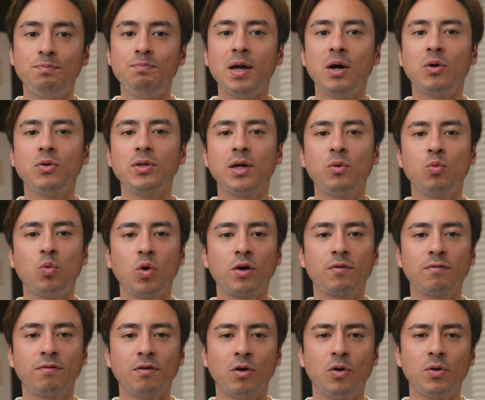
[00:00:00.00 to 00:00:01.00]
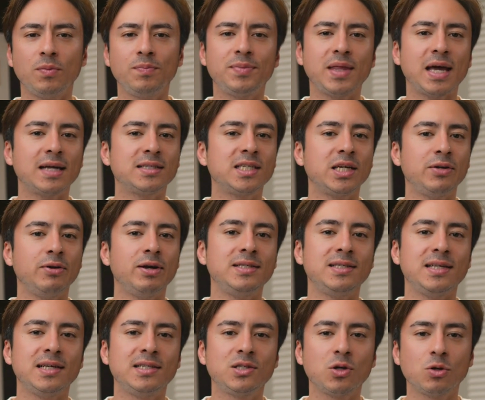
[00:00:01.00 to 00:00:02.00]
to build a workflow that
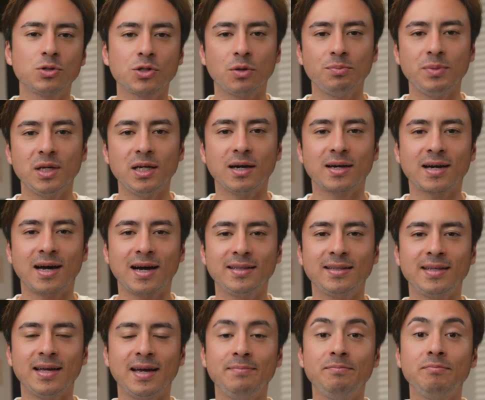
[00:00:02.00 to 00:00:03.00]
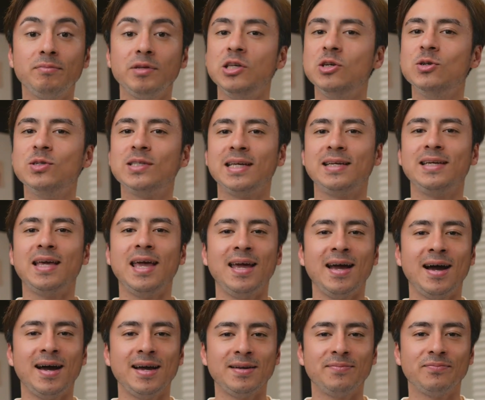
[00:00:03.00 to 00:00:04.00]
generates a social media content using
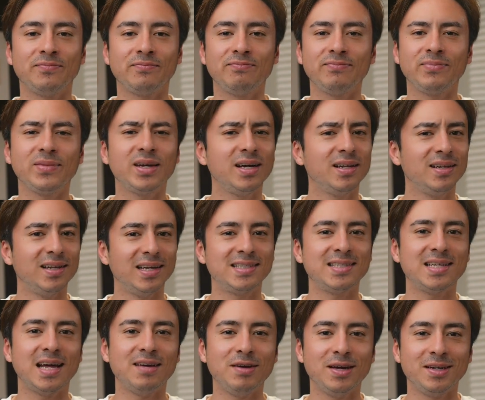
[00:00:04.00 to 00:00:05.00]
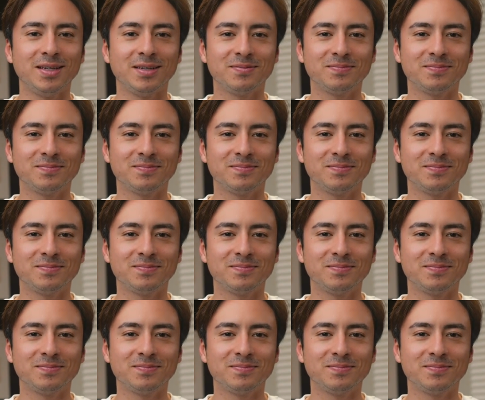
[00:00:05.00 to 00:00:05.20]
AI. Let's dive